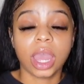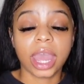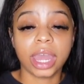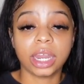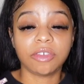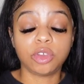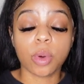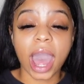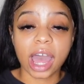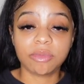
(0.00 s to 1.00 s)
And if you
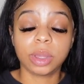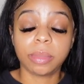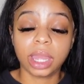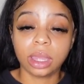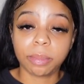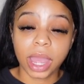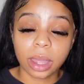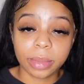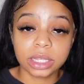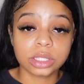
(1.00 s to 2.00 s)
have been making
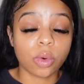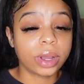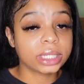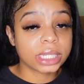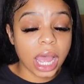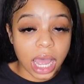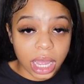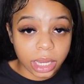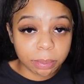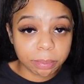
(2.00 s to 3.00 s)
payments on
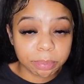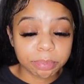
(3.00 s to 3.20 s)
time,